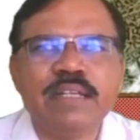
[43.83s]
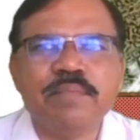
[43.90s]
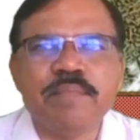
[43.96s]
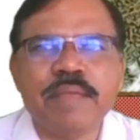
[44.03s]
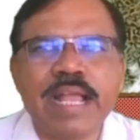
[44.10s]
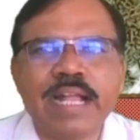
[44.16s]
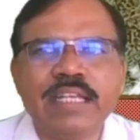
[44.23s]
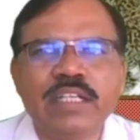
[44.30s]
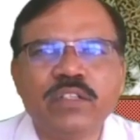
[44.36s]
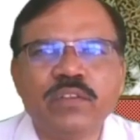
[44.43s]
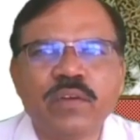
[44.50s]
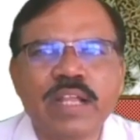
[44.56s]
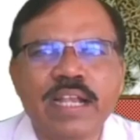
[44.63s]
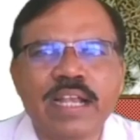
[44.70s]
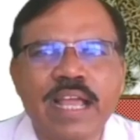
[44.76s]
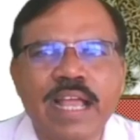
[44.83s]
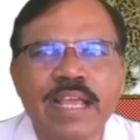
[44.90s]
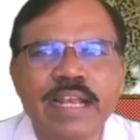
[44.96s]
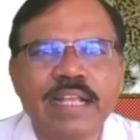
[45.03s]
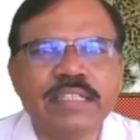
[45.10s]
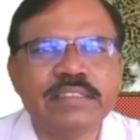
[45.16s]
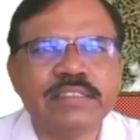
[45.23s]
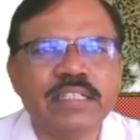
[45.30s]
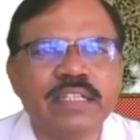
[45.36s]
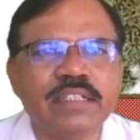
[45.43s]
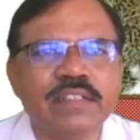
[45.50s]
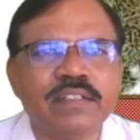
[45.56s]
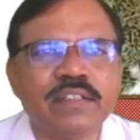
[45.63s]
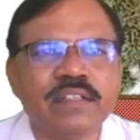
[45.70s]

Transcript: in magnitude and direction